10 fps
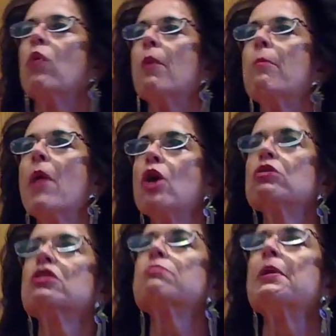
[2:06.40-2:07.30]
What
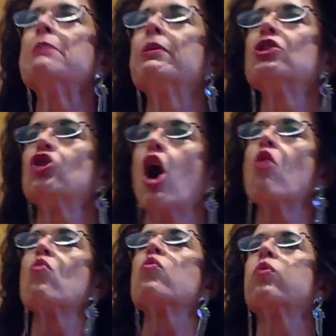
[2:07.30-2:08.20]
most people
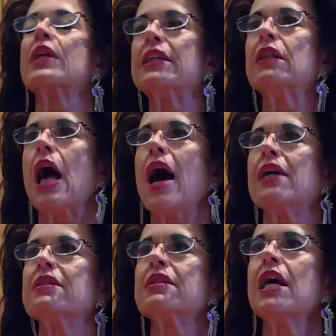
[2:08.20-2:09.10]
don't
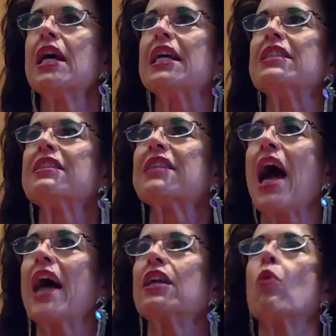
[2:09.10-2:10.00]
realize is
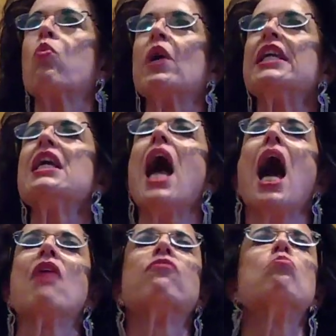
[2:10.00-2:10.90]
that we
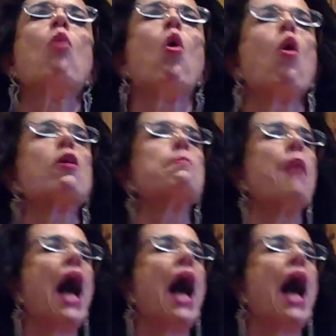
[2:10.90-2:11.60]
have more